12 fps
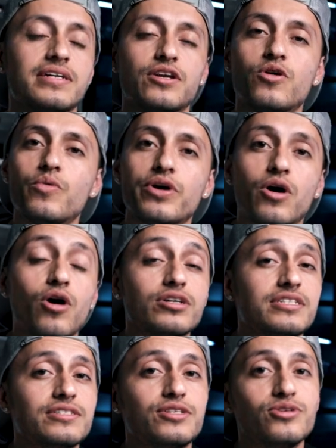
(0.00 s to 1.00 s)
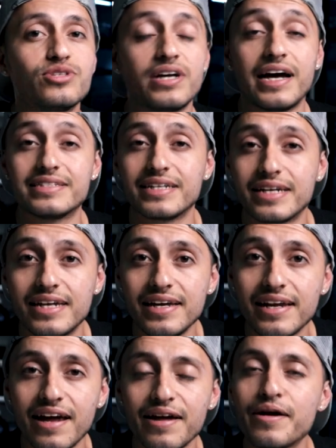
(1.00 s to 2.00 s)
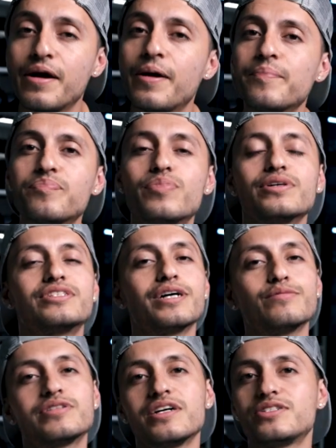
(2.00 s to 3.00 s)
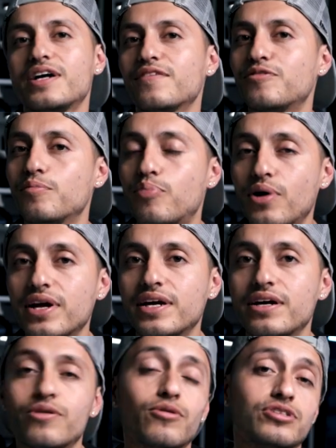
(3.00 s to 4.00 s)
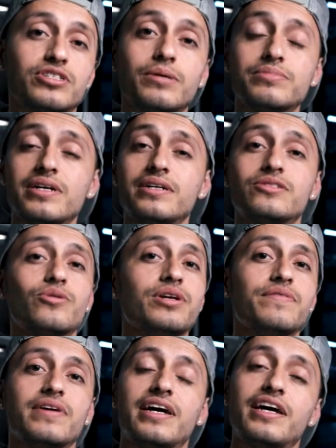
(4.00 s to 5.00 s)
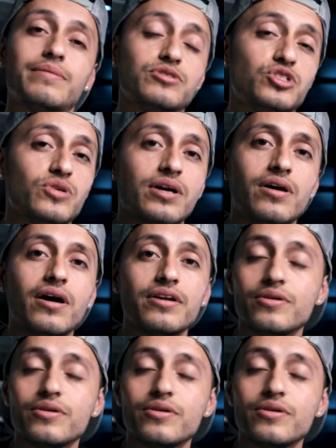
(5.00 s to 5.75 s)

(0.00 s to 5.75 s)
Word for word: I know we all tend to use it as a key light, but sometimes you have to break it, or sometimes don't even hit them straight on.